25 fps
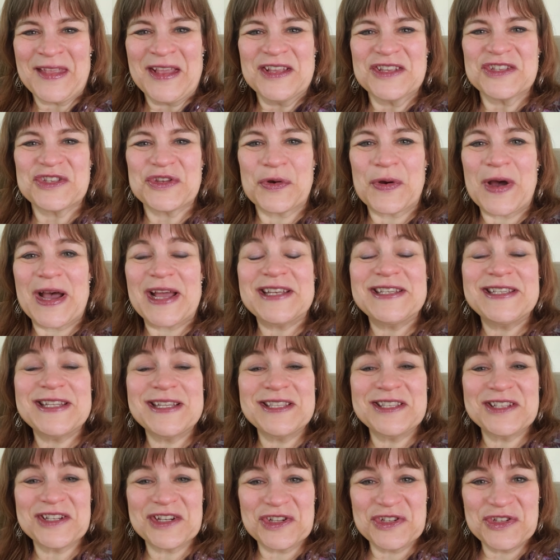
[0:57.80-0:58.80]
So I
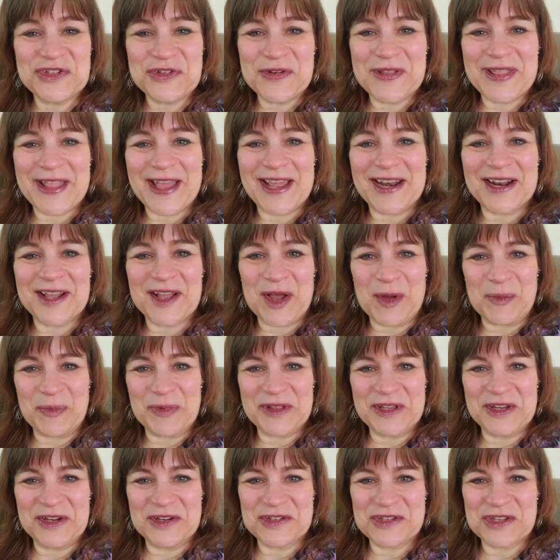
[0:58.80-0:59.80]
did start doing that a
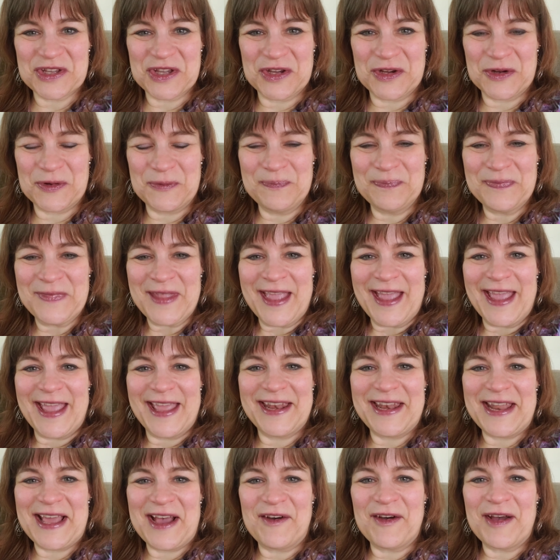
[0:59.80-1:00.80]
couple of years ago.
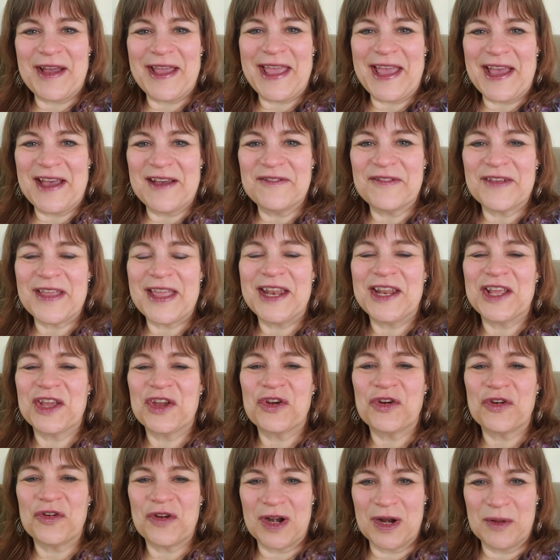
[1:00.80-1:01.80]
And now I have an
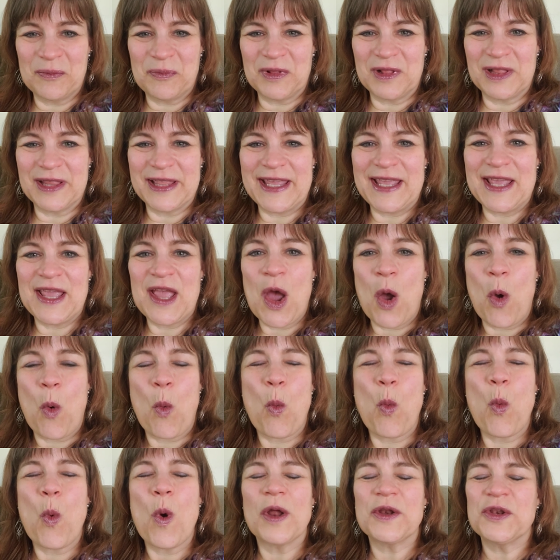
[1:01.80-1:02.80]
incredibly
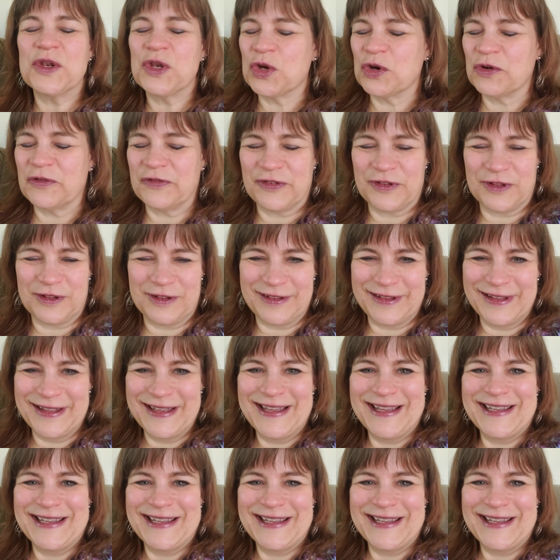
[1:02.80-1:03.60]
wonderful